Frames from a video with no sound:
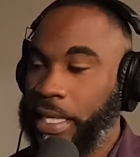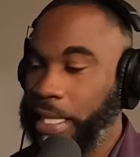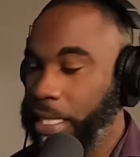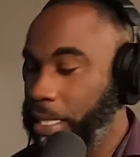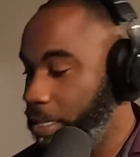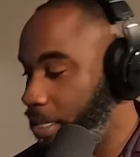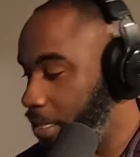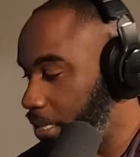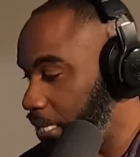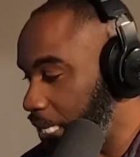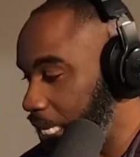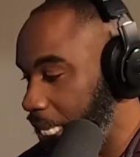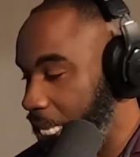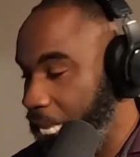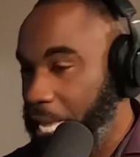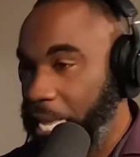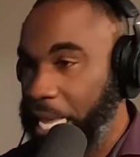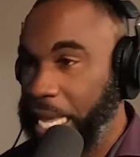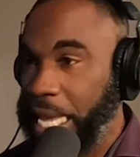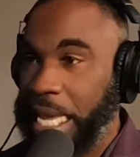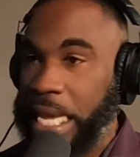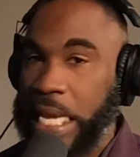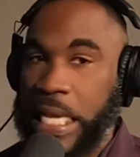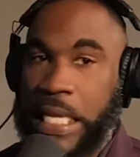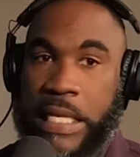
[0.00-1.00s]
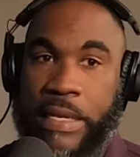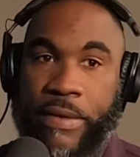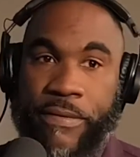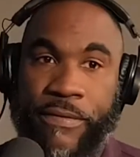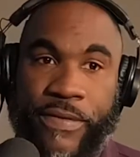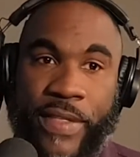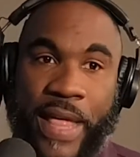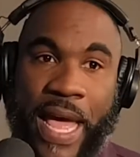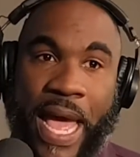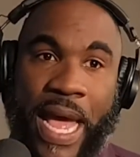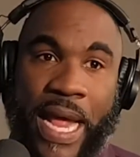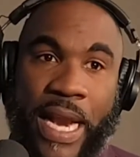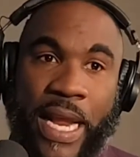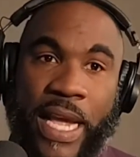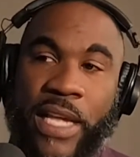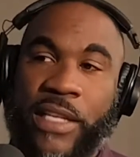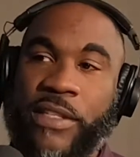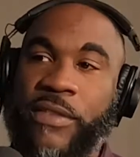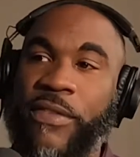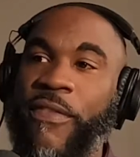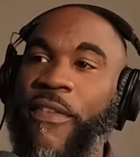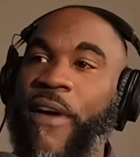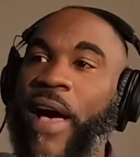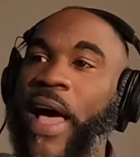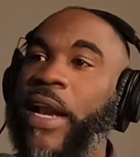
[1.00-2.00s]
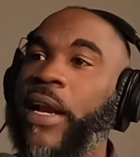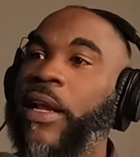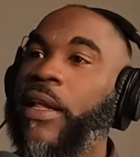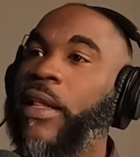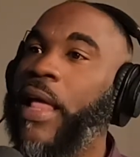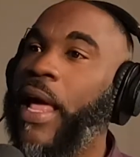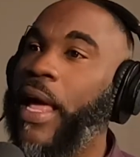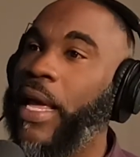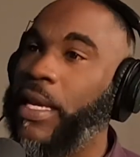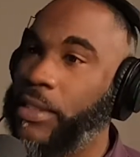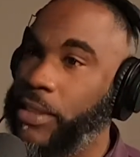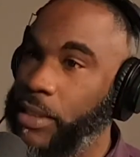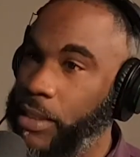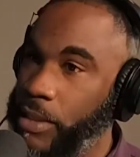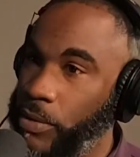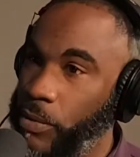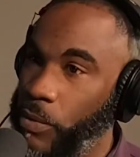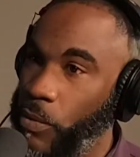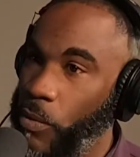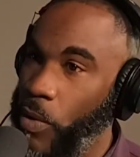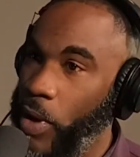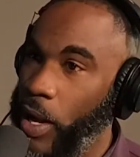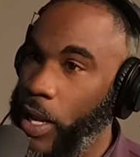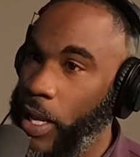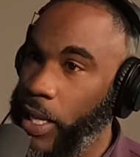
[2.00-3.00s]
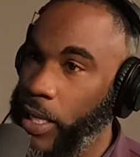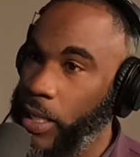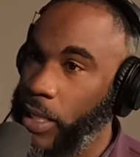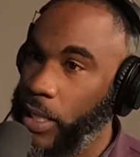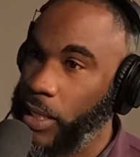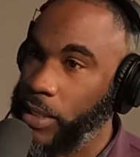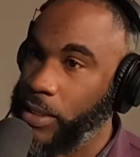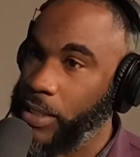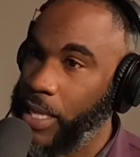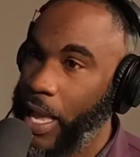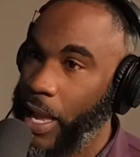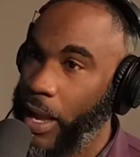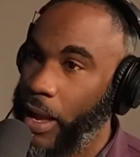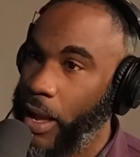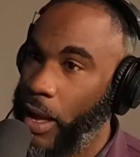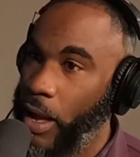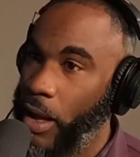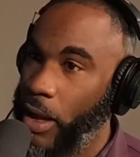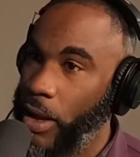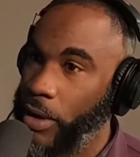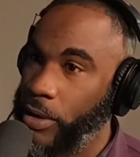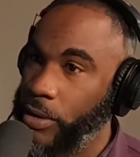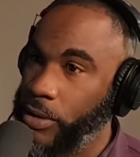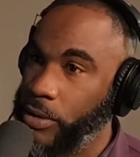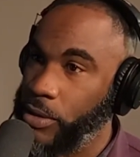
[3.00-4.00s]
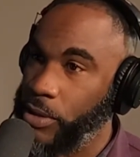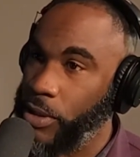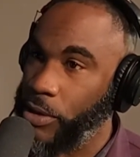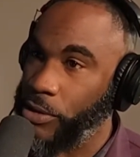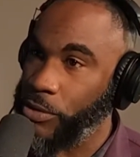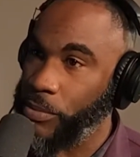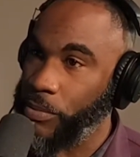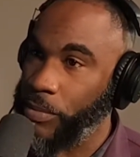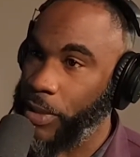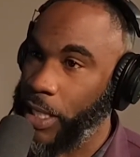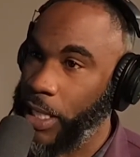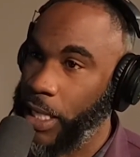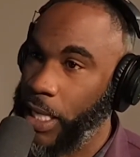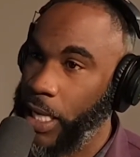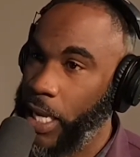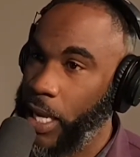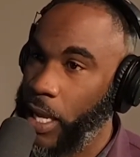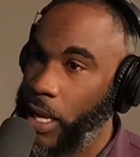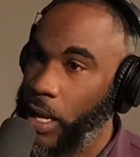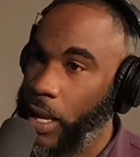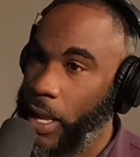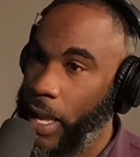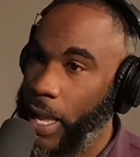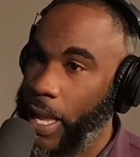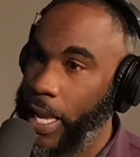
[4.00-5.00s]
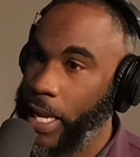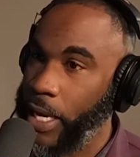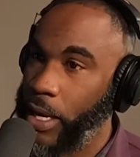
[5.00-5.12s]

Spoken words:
the end of that is finalizing what it looks like on social media